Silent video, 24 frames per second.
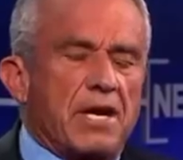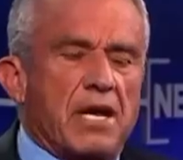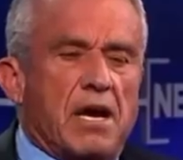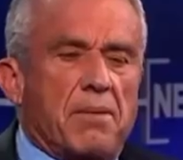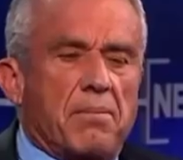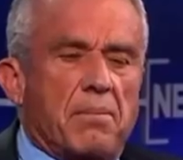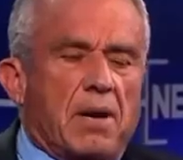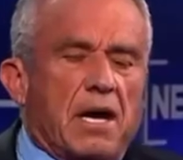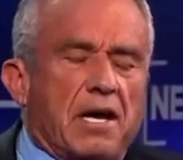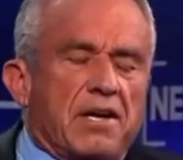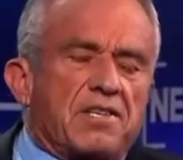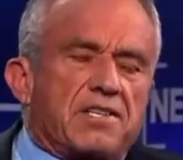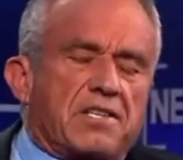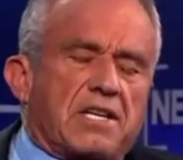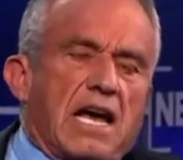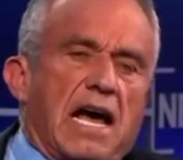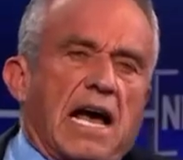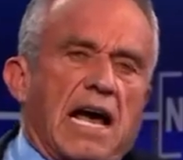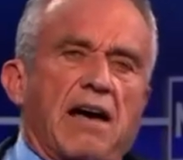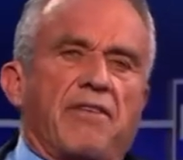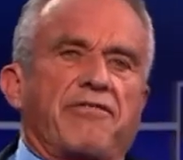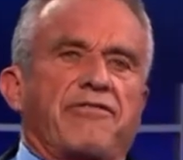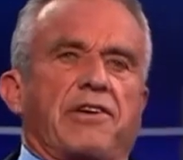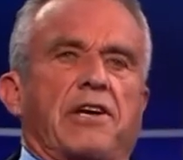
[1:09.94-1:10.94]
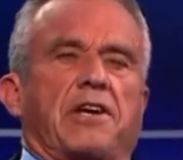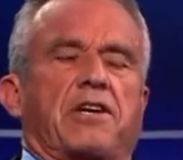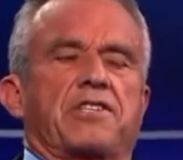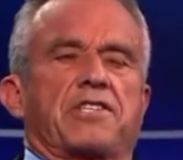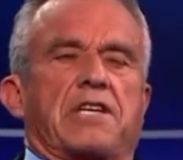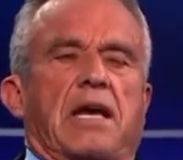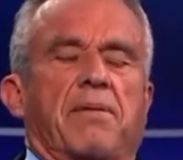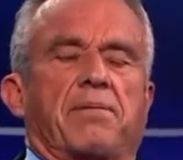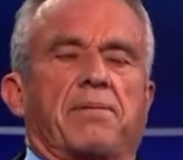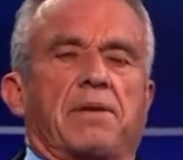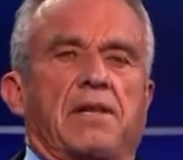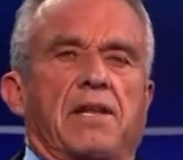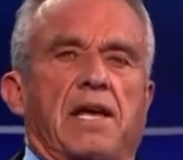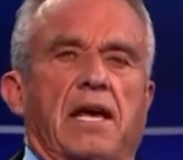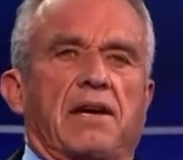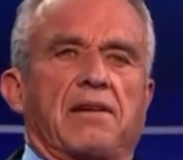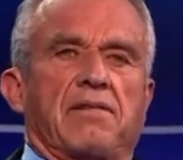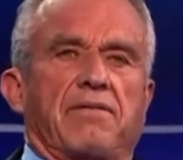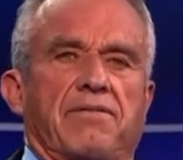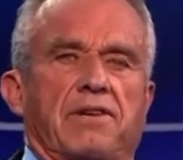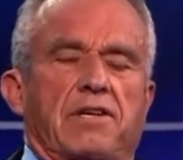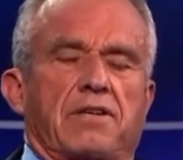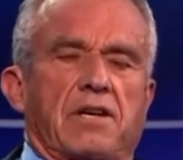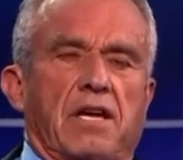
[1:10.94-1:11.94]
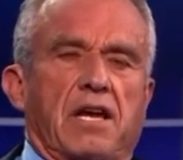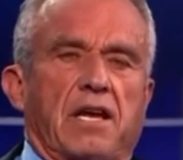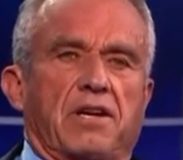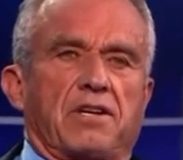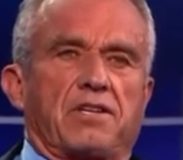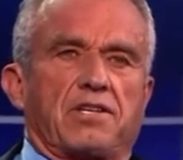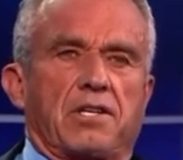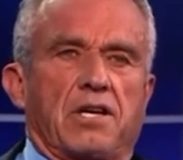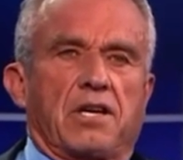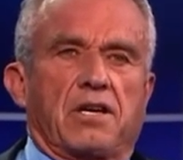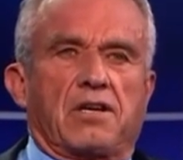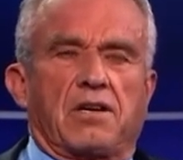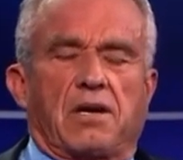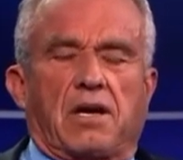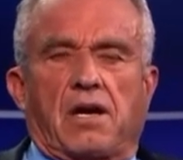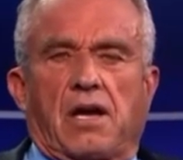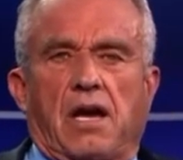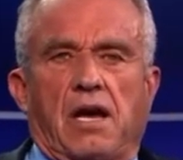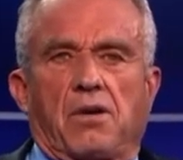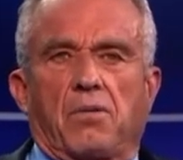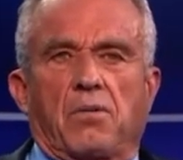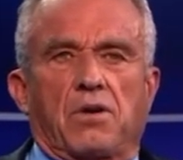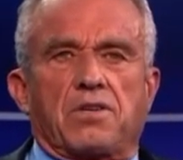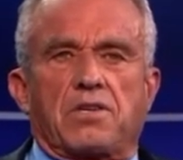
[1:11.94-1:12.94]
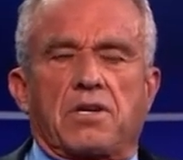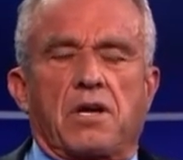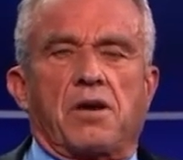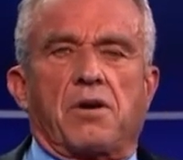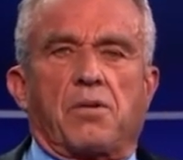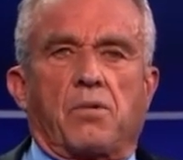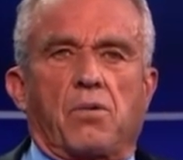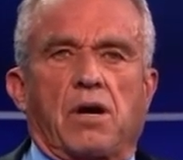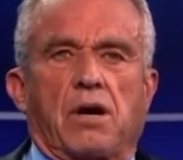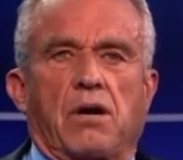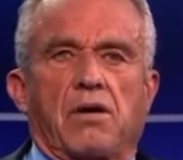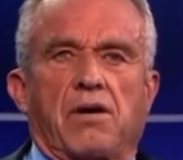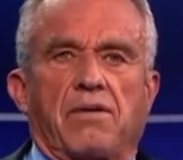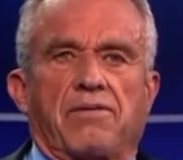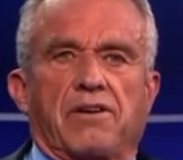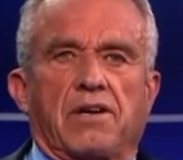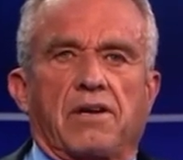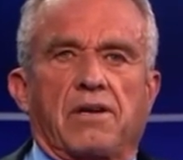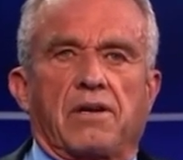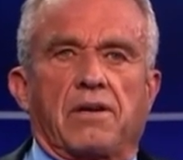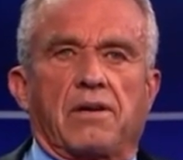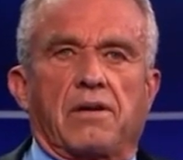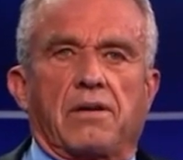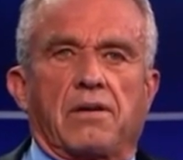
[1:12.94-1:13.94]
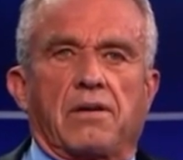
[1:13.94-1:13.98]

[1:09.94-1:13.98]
on my staff accepted that invitation, I was unaware of it.